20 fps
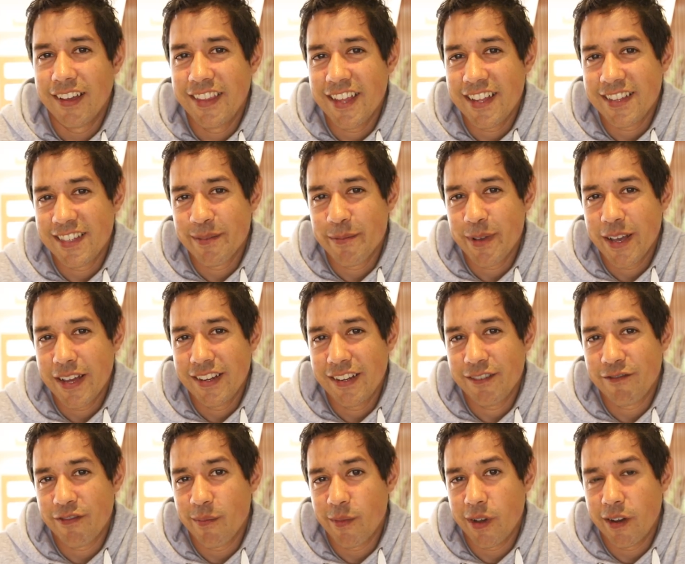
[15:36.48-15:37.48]
And that's about
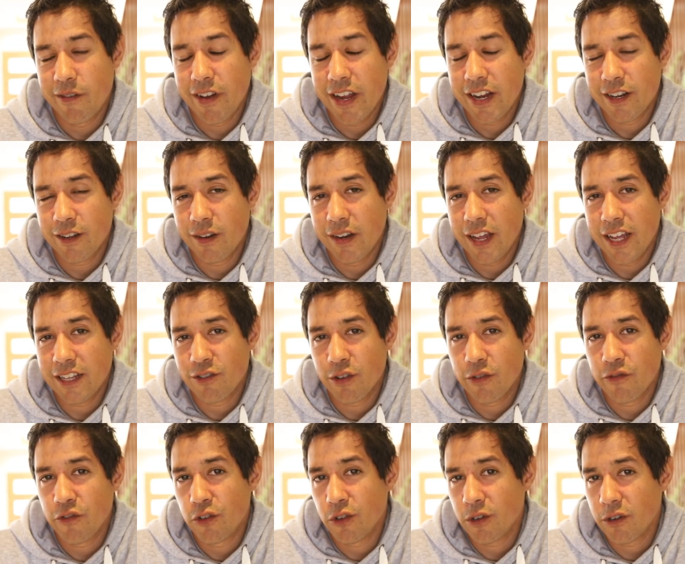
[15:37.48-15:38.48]
it for my rant on
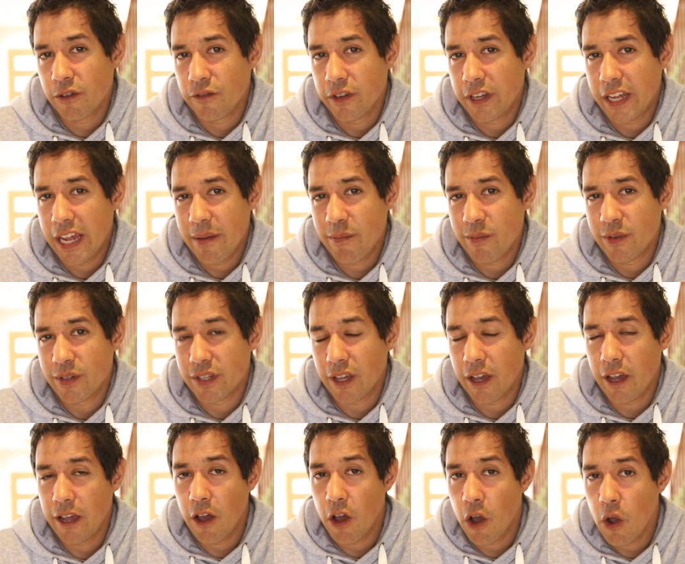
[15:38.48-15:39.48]
astrophotography cameras.
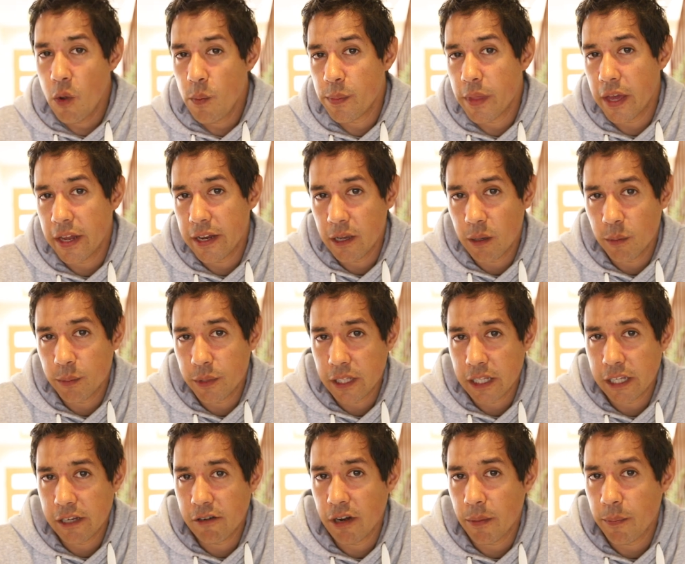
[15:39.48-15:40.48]
I hope that helped
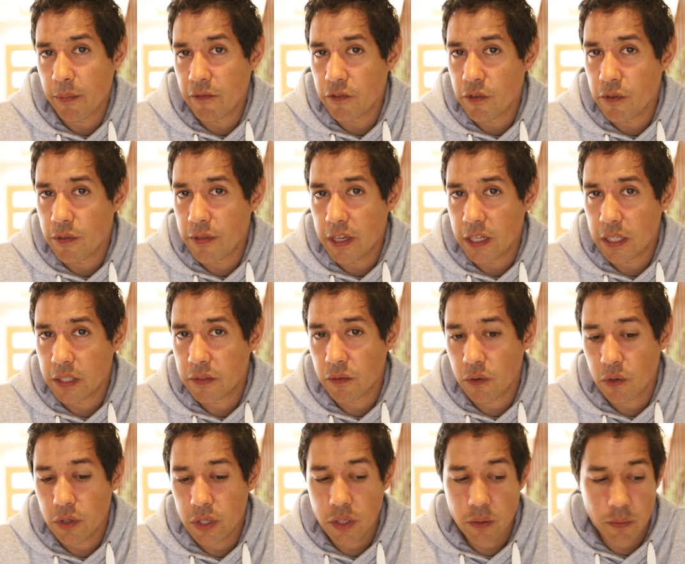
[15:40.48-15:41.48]
clear up a few things
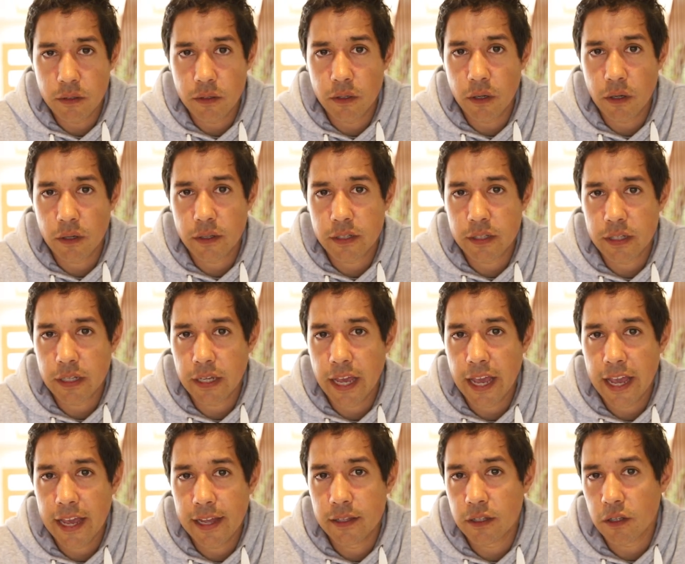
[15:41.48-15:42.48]
for you. You got to see a
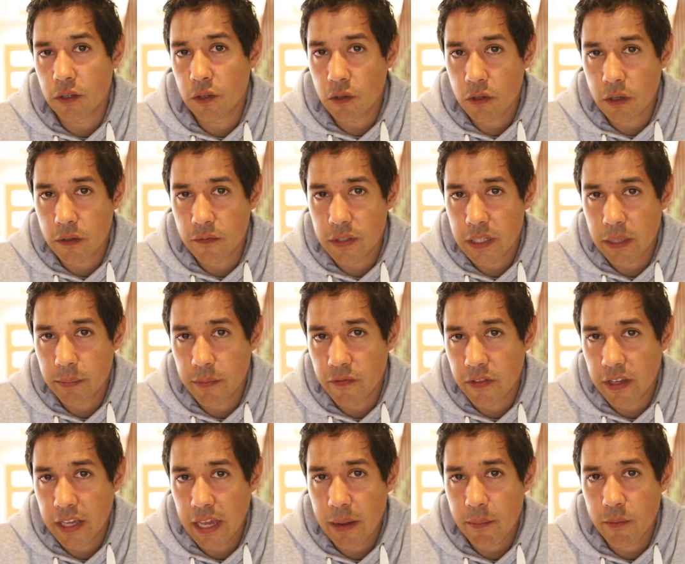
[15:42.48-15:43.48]
hands-on look of some of
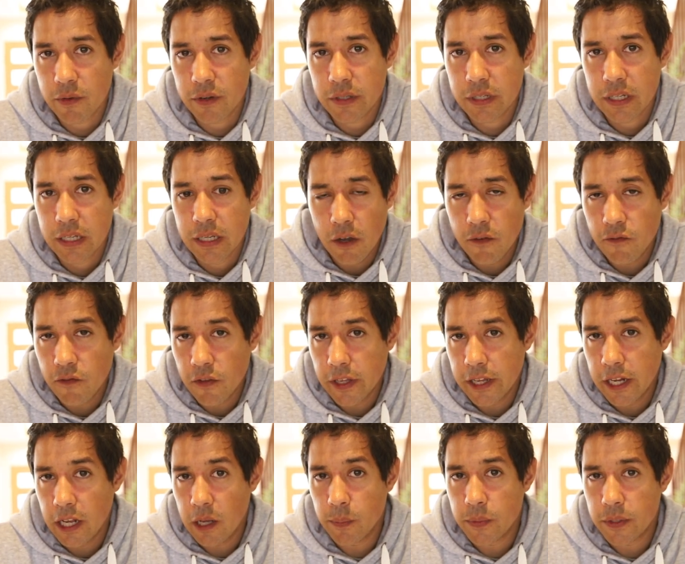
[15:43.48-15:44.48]
the cameras. Hopefully
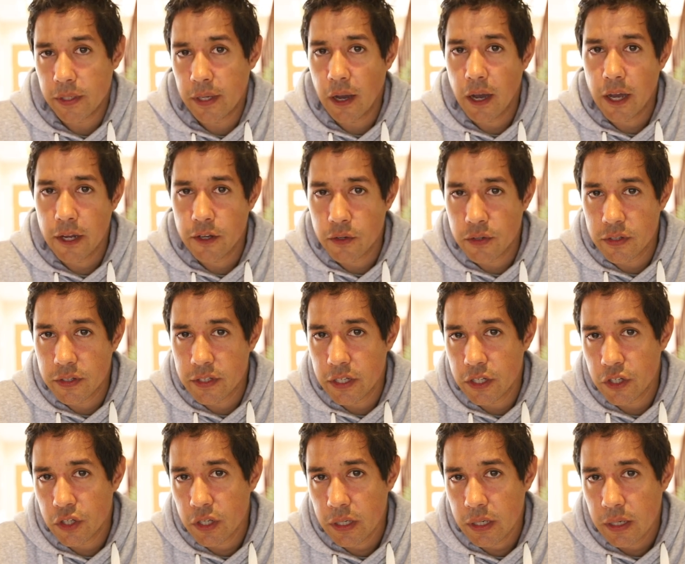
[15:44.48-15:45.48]
it helps guide your
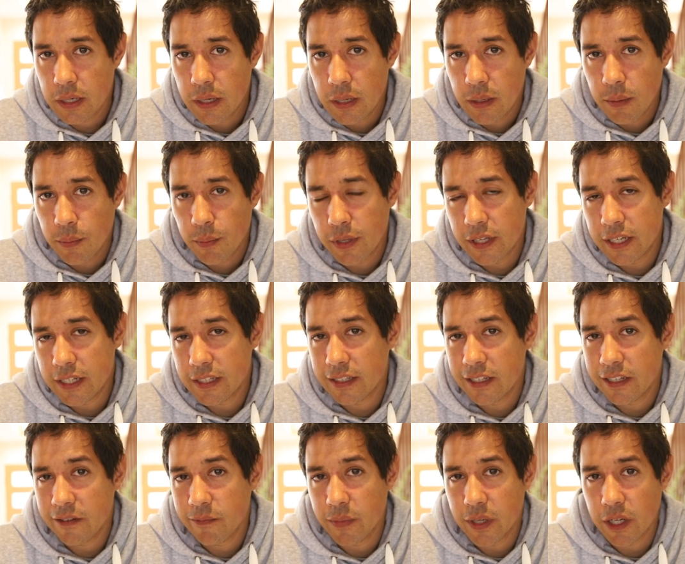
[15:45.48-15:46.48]
decision. Please
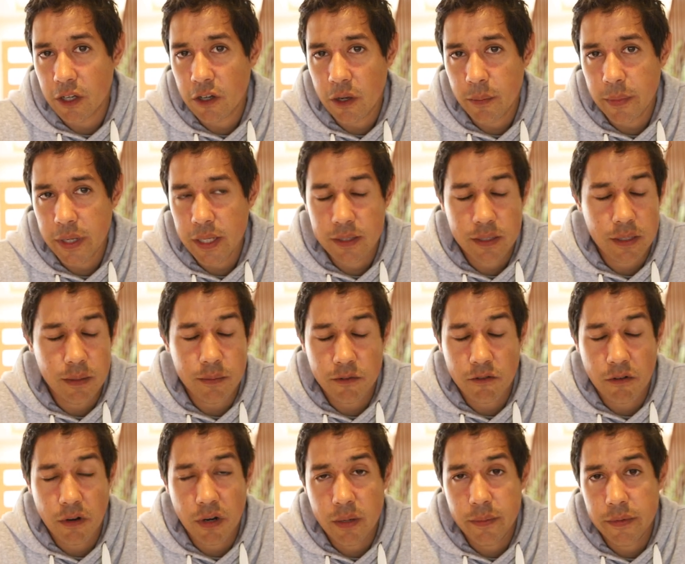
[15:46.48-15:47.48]
leave me a comment,
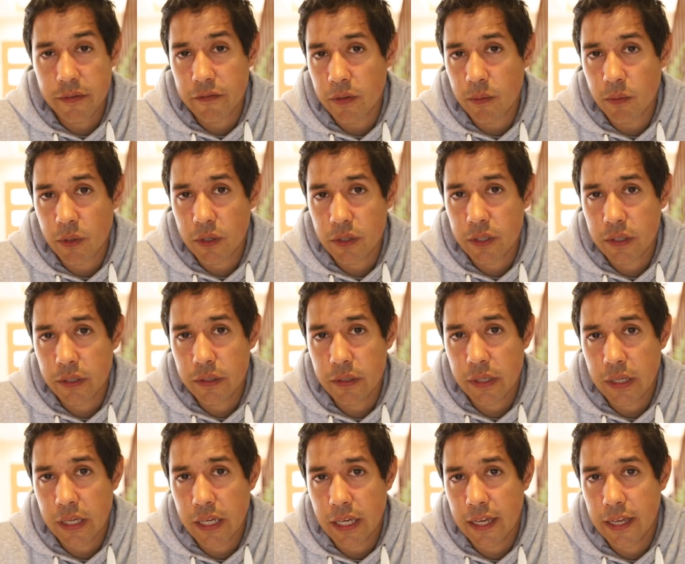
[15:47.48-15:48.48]
subscribe if you want to,
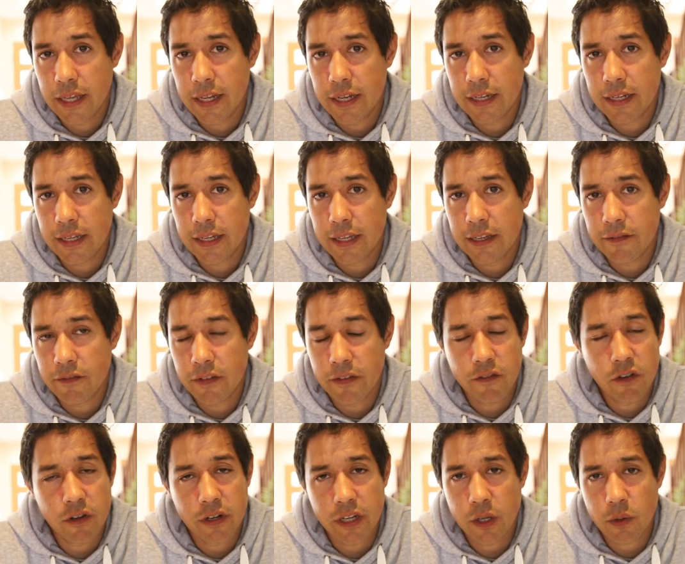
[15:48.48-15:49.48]
and if you've
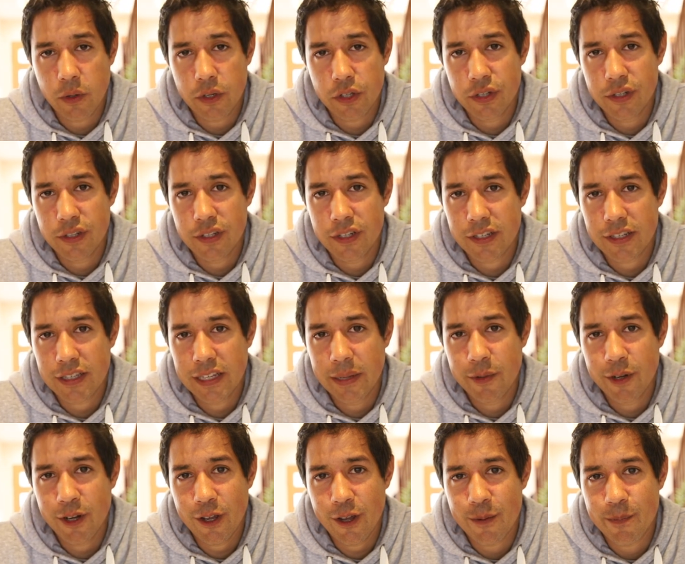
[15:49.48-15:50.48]
got any questions, just let
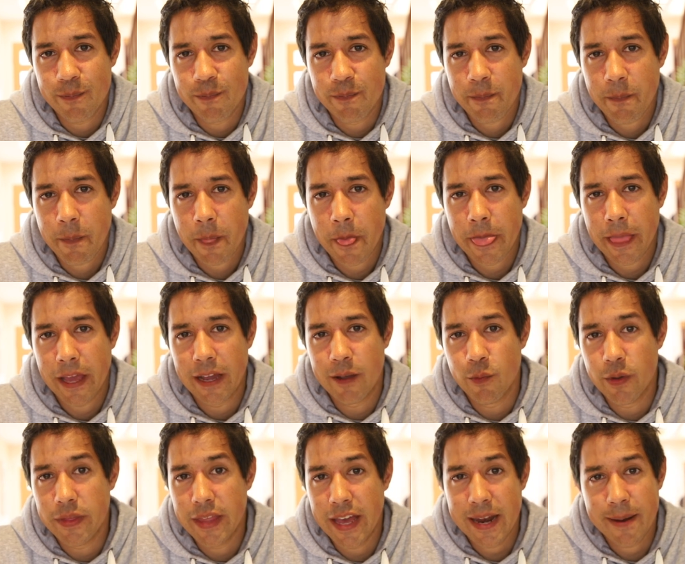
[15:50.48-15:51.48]
me know.
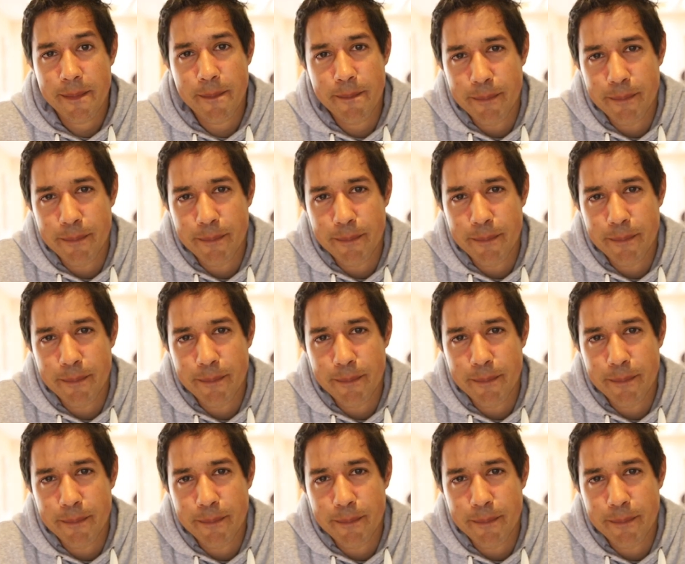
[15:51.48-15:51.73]
And with that,